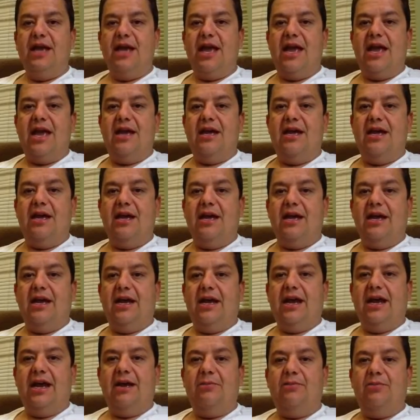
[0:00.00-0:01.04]
and
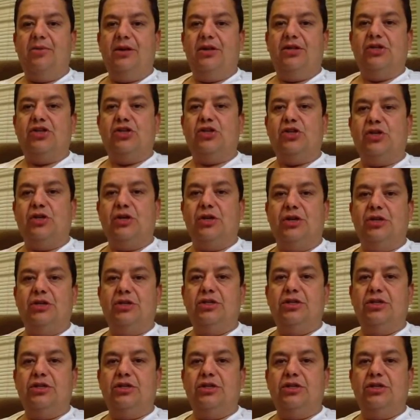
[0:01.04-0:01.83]
I'm pretty sure